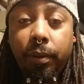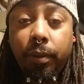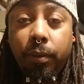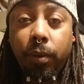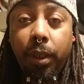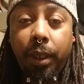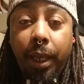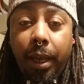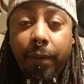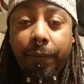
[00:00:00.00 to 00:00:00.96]
What
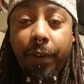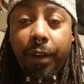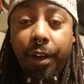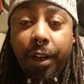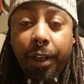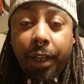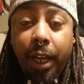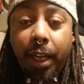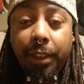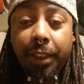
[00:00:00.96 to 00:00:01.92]
have
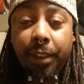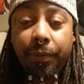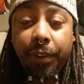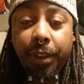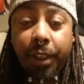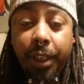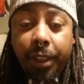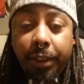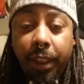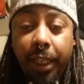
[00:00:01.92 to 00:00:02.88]
Farrakhan did for
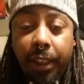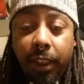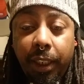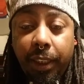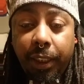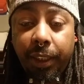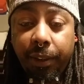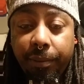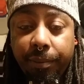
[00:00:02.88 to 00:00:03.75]
us lately?